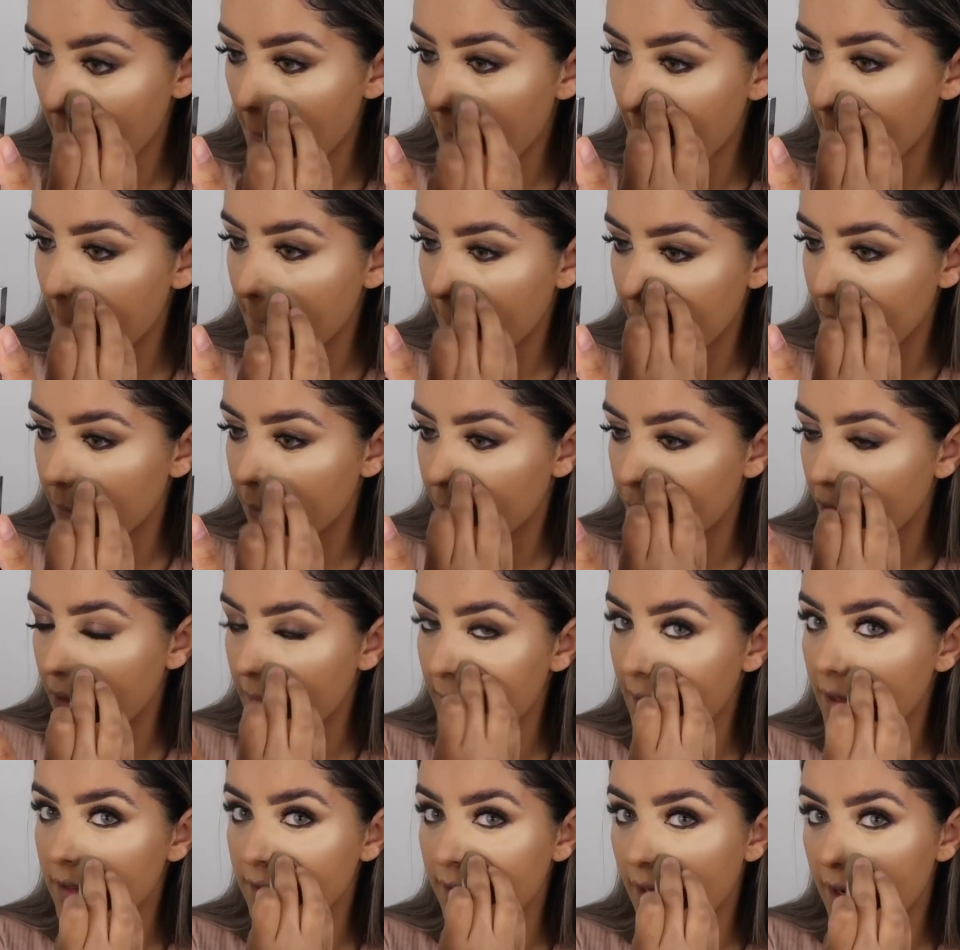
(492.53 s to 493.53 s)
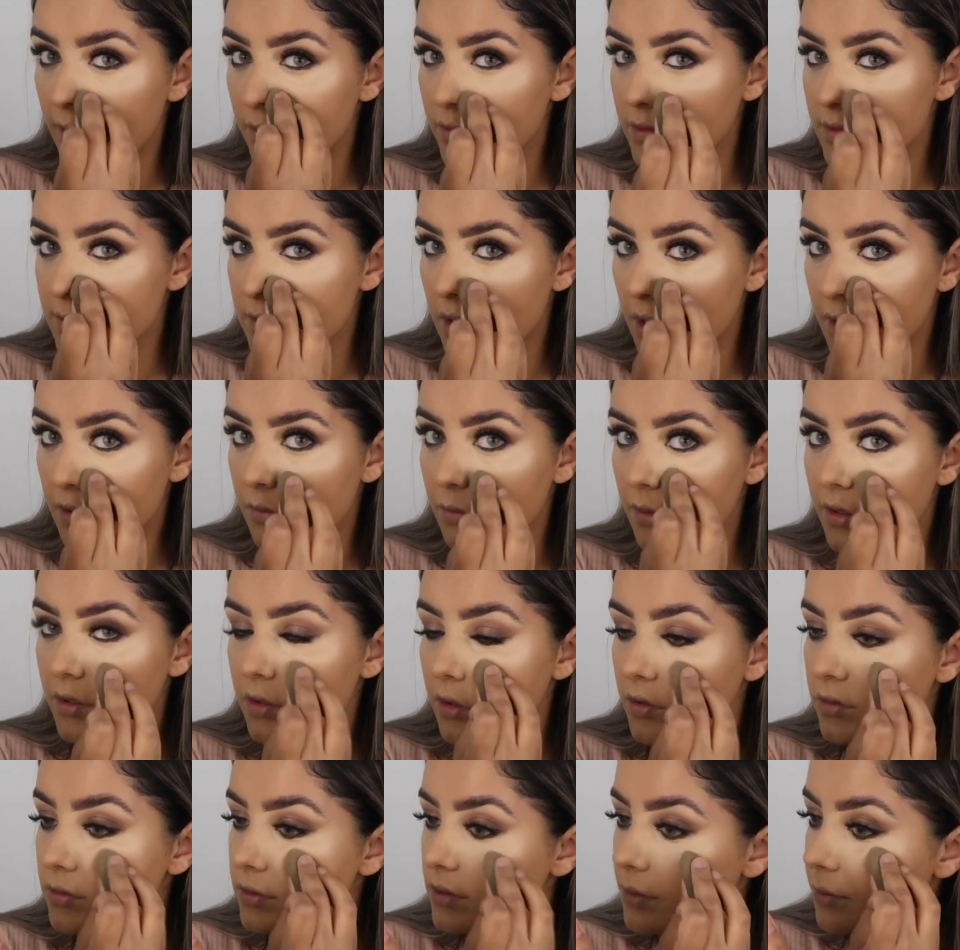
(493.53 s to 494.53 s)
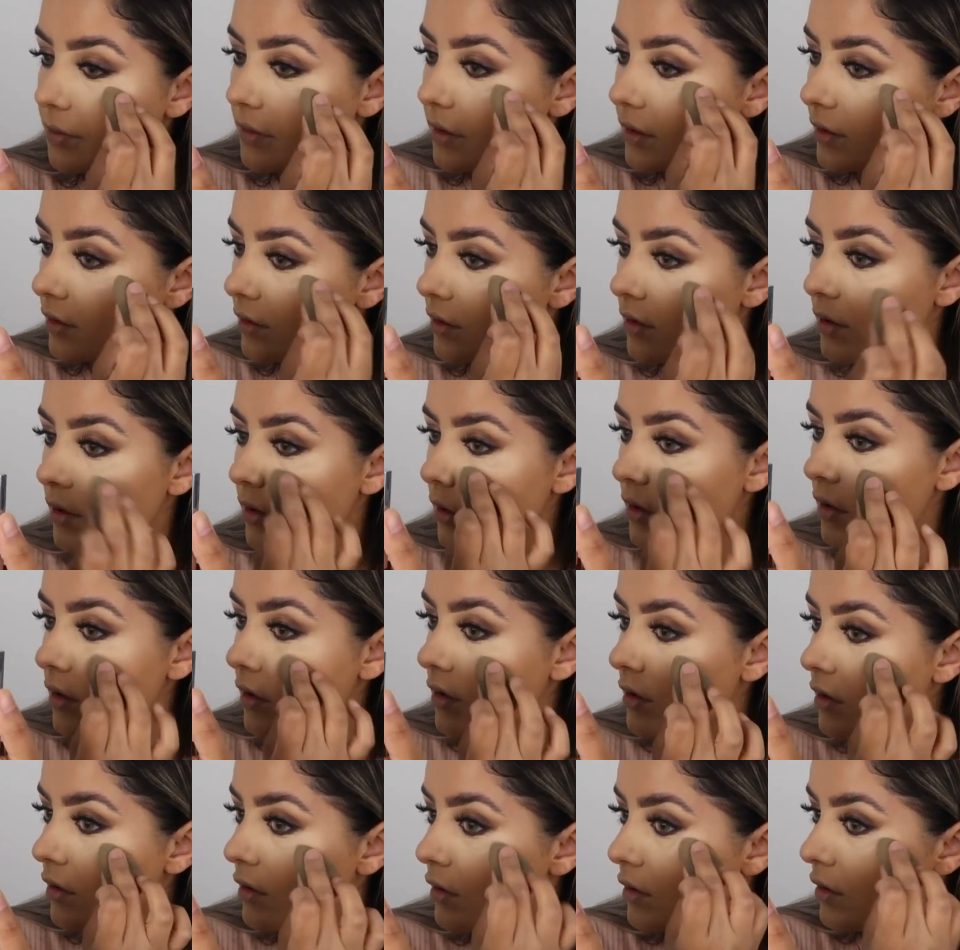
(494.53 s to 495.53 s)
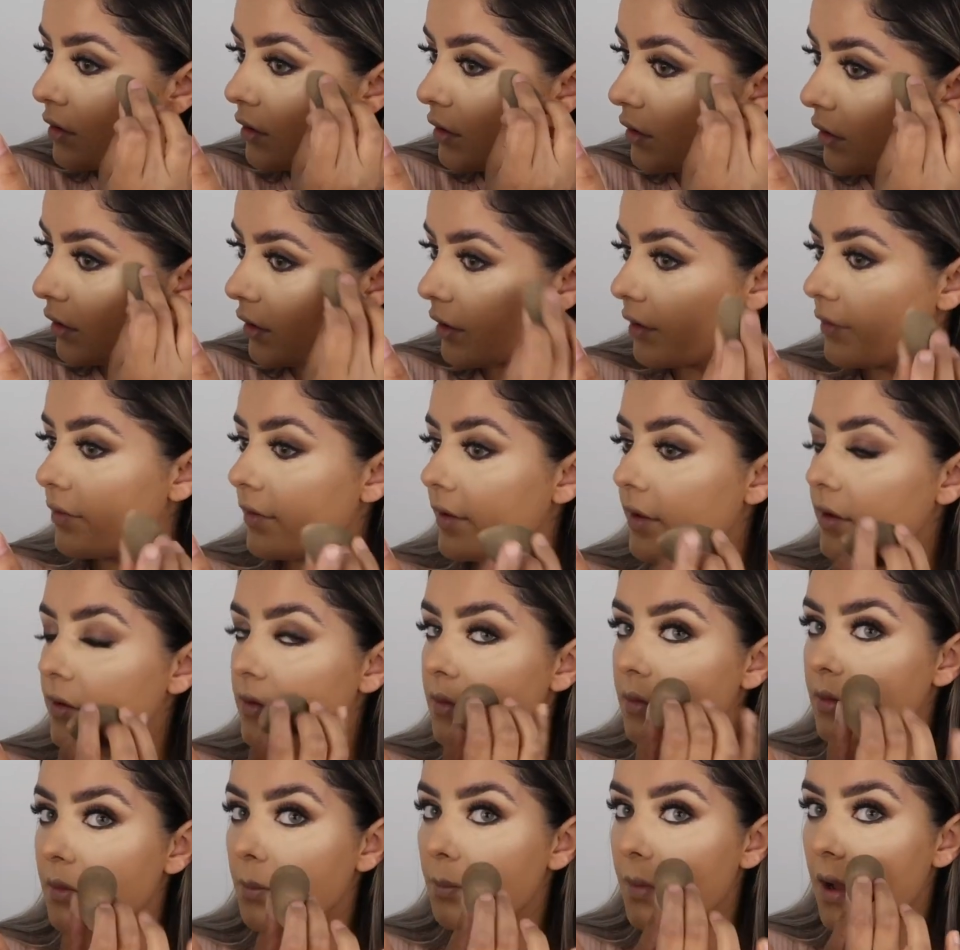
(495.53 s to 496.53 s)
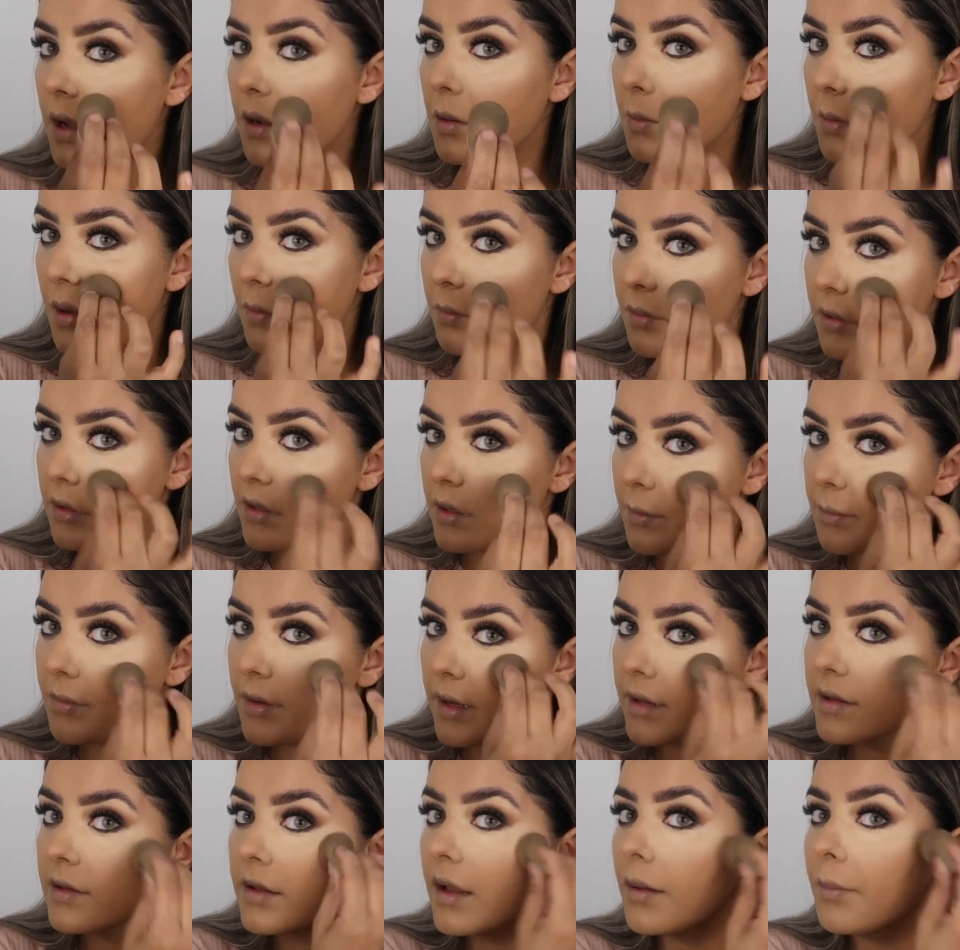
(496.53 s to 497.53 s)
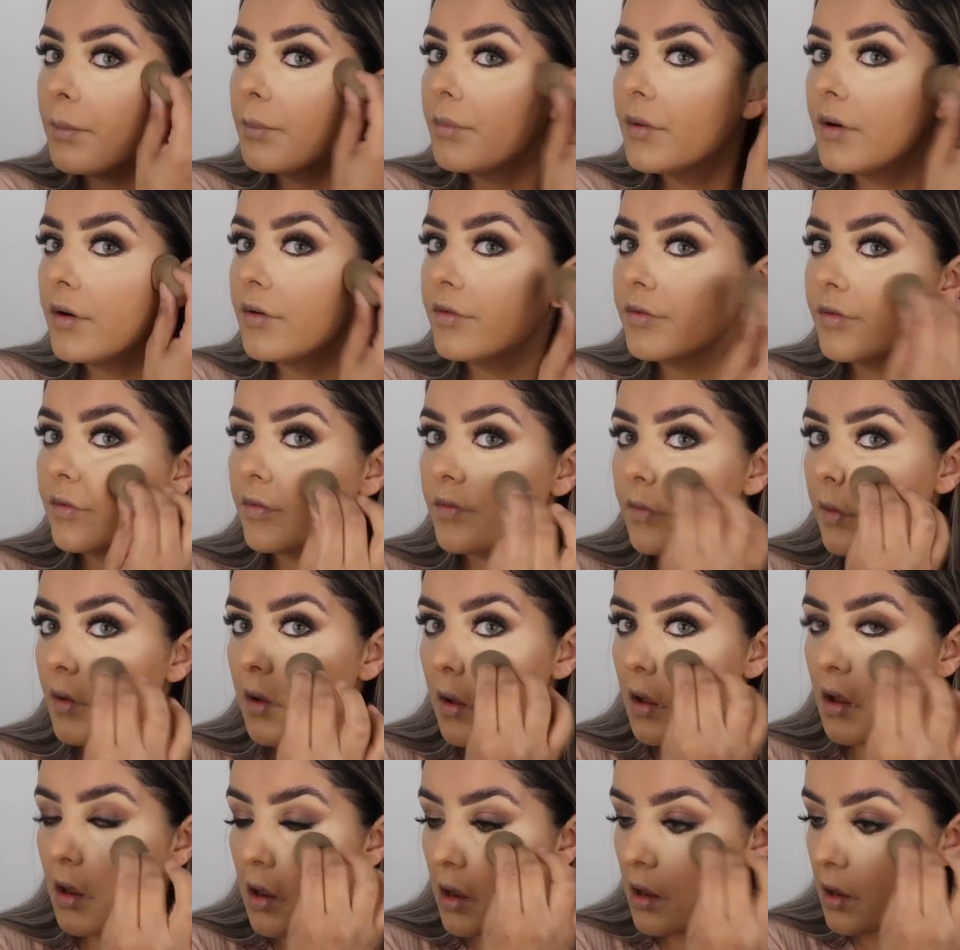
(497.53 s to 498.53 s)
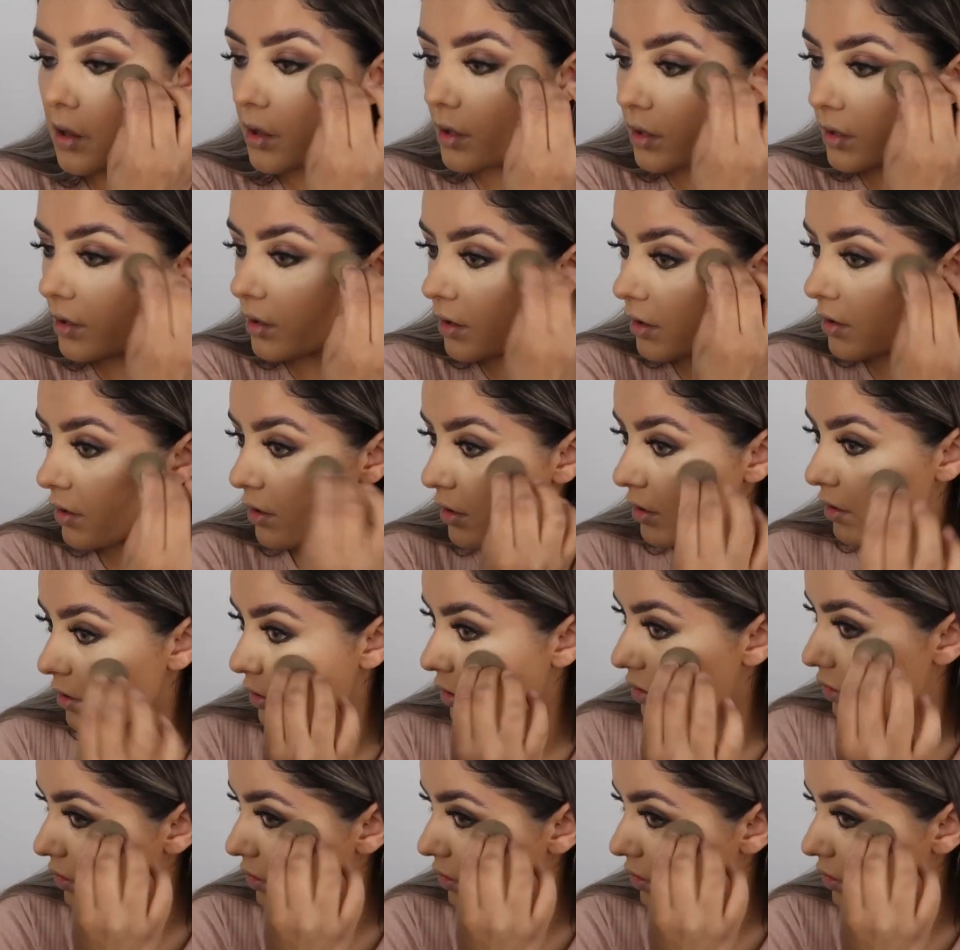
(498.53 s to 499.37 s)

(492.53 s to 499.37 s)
And I'm going to bring that down the side of my nose a bit, and then the back of my beauty blender buff here,